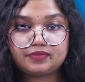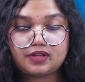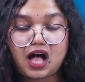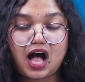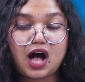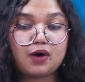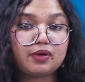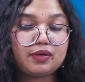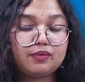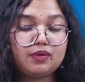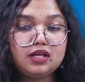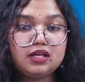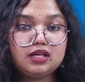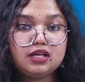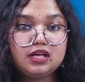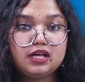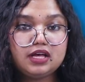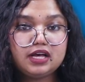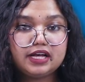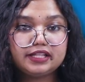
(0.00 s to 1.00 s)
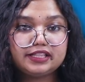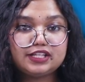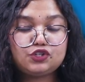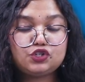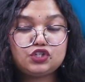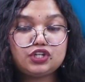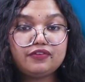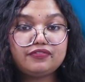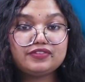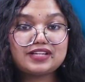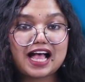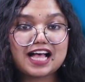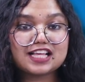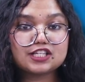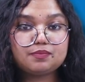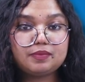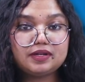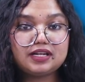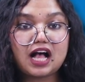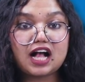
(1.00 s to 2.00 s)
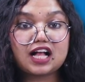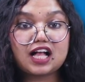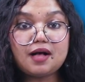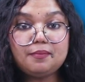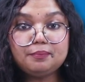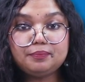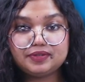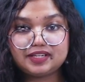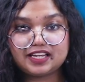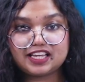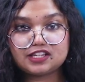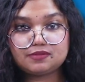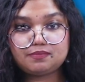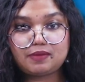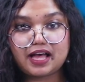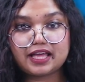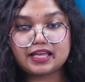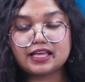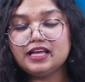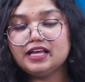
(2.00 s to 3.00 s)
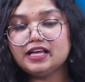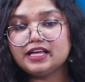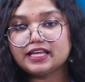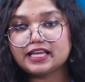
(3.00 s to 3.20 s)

However, this shift has been accompanied by